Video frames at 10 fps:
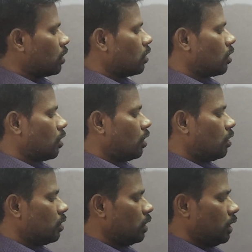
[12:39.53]

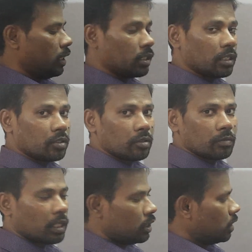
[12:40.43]
draw, let us assume
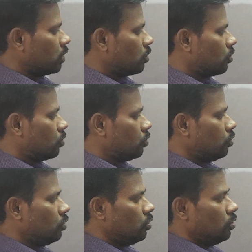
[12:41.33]
that
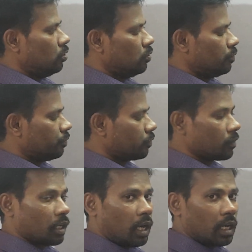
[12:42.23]
two
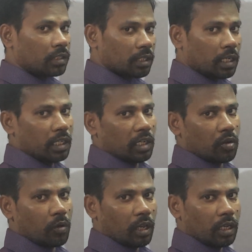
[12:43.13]
arcs are
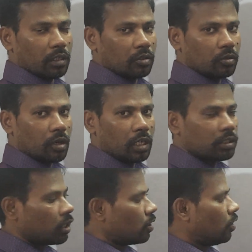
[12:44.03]
equal, two arcs
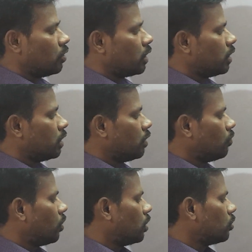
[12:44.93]
are congruent. Then
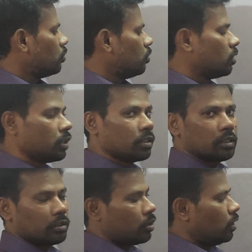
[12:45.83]
what you notice
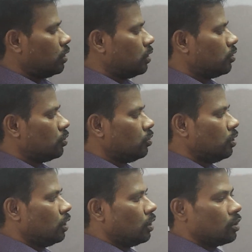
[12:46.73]
is, join these two,
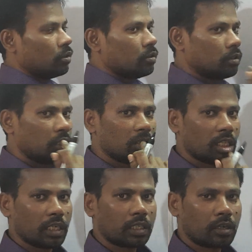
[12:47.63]
you see
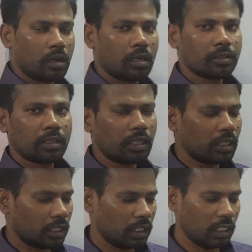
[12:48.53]
that chords are
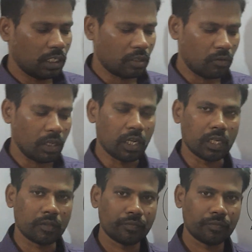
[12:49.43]
equal.